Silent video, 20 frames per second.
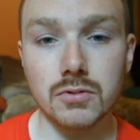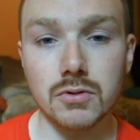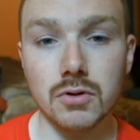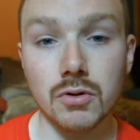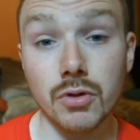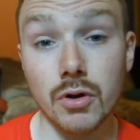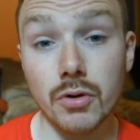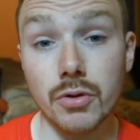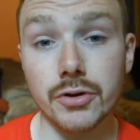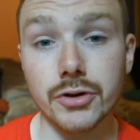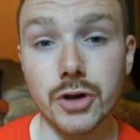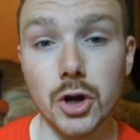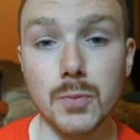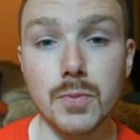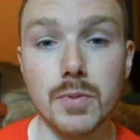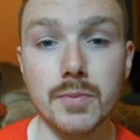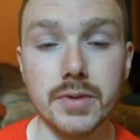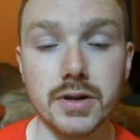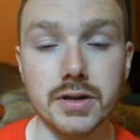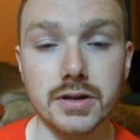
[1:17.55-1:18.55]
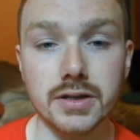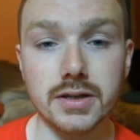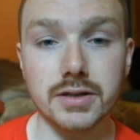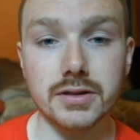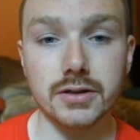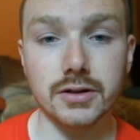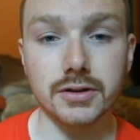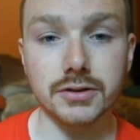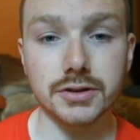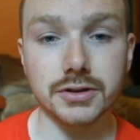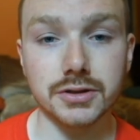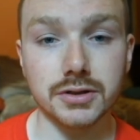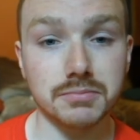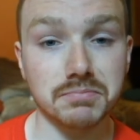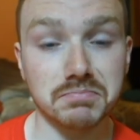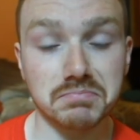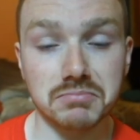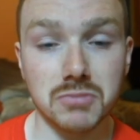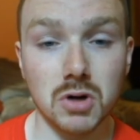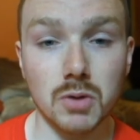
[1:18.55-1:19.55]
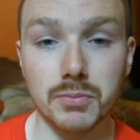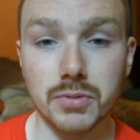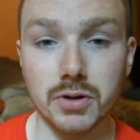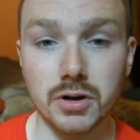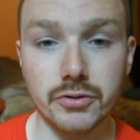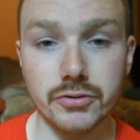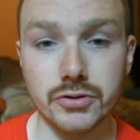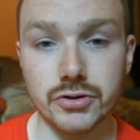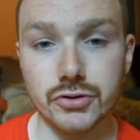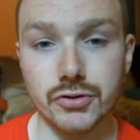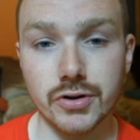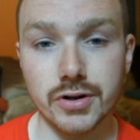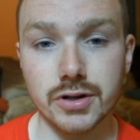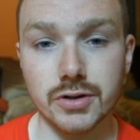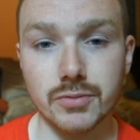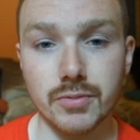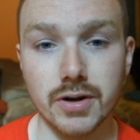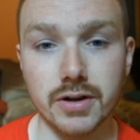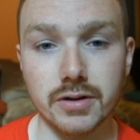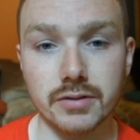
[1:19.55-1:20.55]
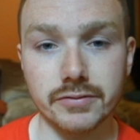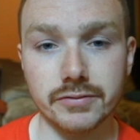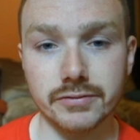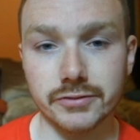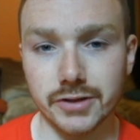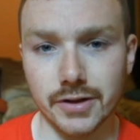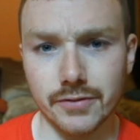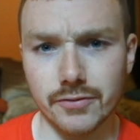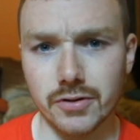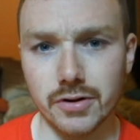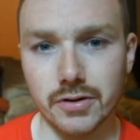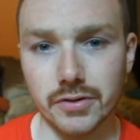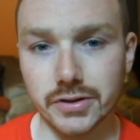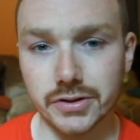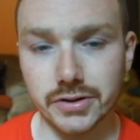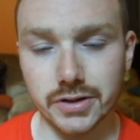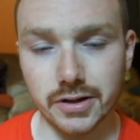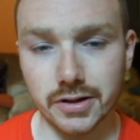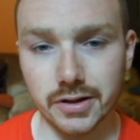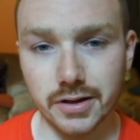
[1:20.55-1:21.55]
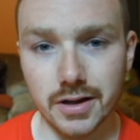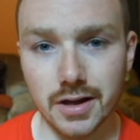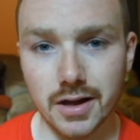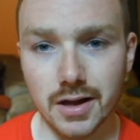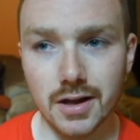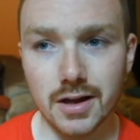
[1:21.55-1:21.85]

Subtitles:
Although the dopamine detox is a popular and trendy way of severing this tie,